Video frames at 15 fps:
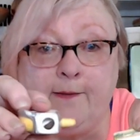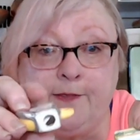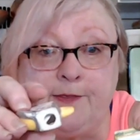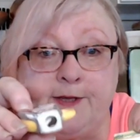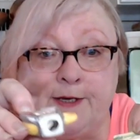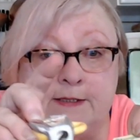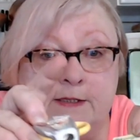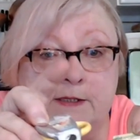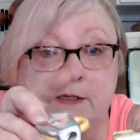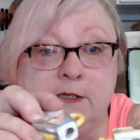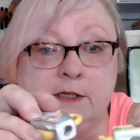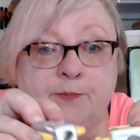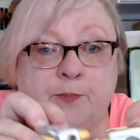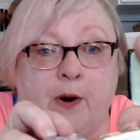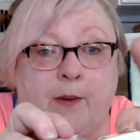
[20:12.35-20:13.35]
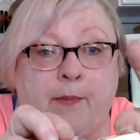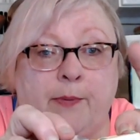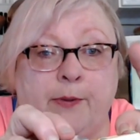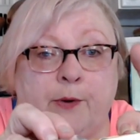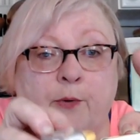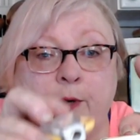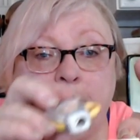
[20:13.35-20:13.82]
This is
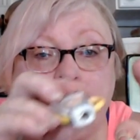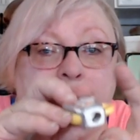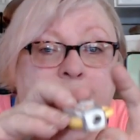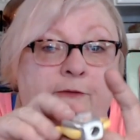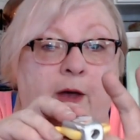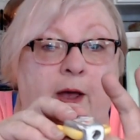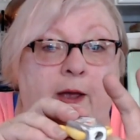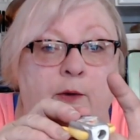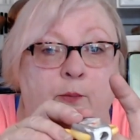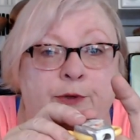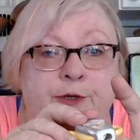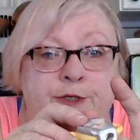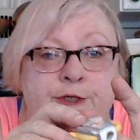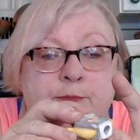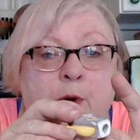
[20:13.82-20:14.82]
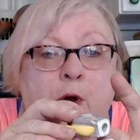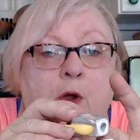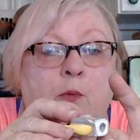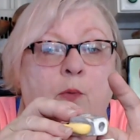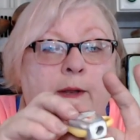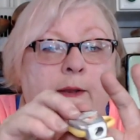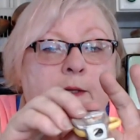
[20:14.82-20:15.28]
probably going to be fine with a small
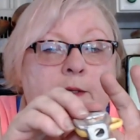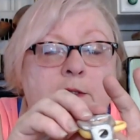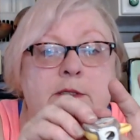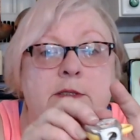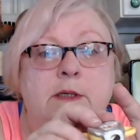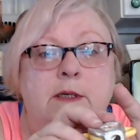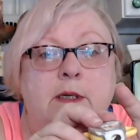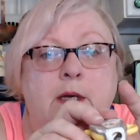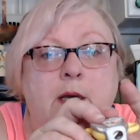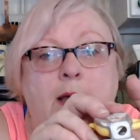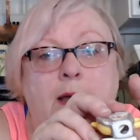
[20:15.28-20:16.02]
one. Let's see.